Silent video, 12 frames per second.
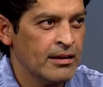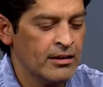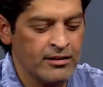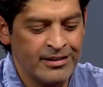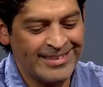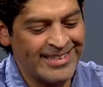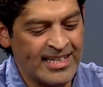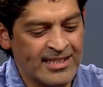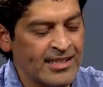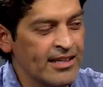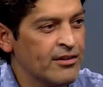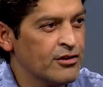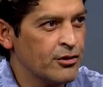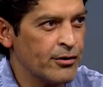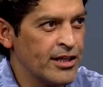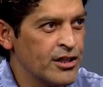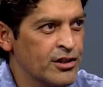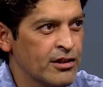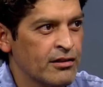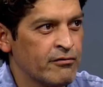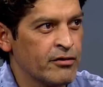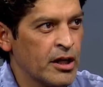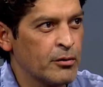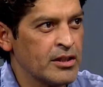The intensity, the duration, the
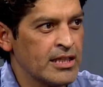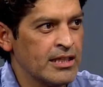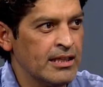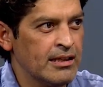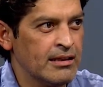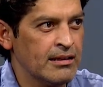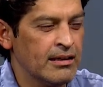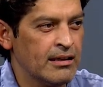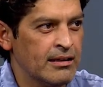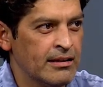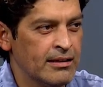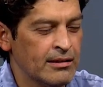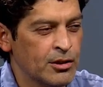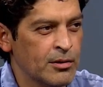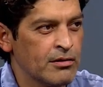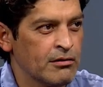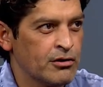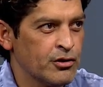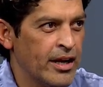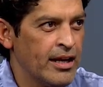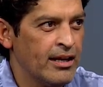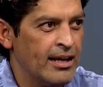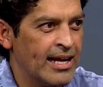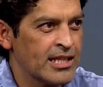frequency in terms of the
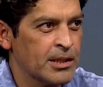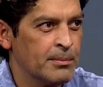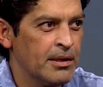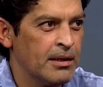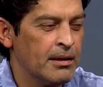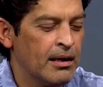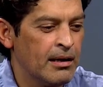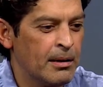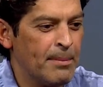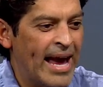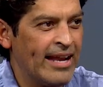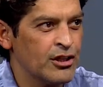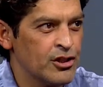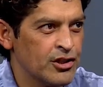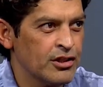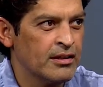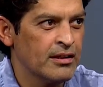training has to be managed.